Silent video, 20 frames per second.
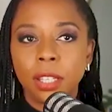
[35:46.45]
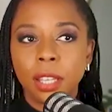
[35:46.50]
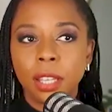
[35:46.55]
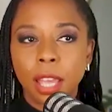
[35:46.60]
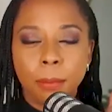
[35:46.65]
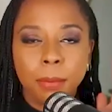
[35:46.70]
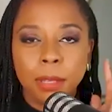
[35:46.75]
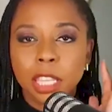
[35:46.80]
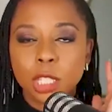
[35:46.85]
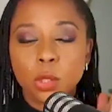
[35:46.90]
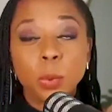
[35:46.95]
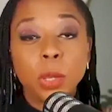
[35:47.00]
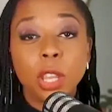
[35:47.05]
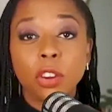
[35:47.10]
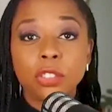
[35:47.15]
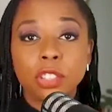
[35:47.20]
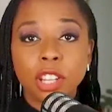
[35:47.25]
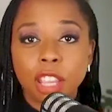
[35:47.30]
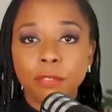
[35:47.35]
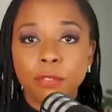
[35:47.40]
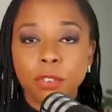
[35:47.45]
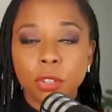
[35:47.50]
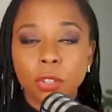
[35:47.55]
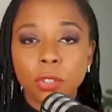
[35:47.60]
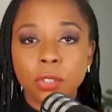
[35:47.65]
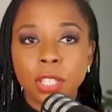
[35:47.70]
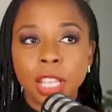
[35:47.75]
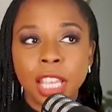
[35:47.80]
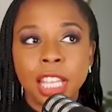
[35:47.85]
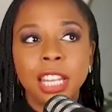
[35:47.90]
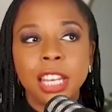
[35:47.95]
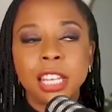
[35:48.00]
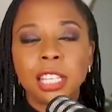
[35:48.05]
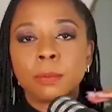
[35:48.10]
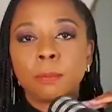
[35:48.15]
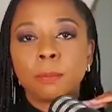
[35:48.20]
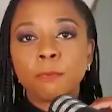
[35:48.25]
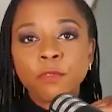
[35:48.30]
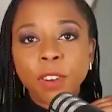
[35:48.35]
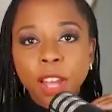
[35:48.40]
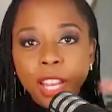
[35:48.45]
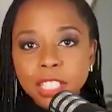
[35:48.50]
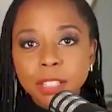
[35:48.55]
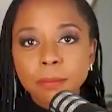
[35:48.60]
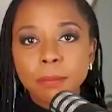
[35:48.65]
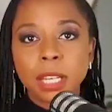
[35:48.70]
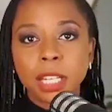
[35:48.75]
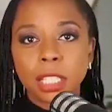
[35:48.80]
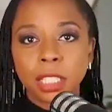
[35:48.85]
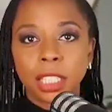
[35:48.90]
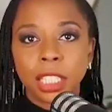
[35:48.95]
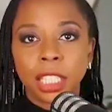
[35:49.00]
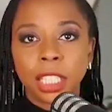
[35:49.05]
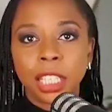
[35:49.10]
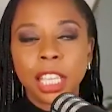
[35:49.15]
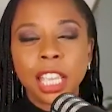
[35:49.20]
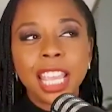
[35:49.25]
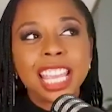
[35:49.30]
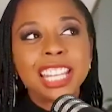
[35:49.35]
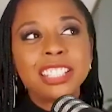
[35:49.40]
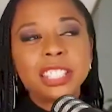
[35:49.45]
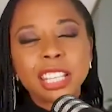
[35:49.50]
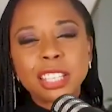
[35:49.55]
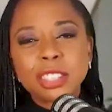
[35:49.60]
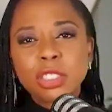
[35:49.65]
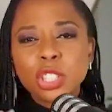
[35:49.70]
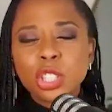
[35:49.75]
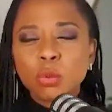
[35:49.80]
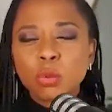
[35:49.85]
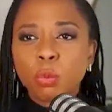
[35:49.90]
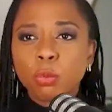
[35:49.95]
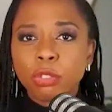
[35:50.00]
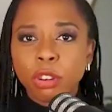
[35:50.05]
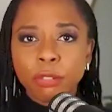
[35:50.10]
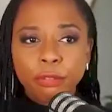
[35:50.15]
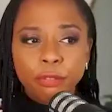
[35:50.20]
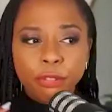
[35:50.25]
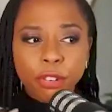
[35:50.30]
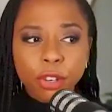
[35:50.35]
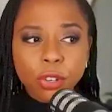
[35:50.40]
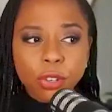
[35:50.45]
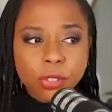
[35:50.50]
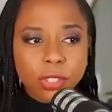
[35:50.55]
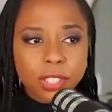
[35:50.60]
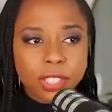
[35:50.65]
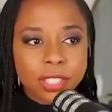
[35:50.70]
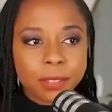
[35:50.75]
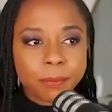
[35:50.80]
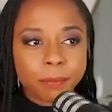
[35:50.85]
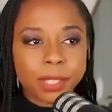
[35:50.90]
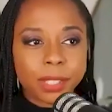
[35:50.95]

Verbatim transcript: uh, because we are diverse and it is fundamentally it's like this reverse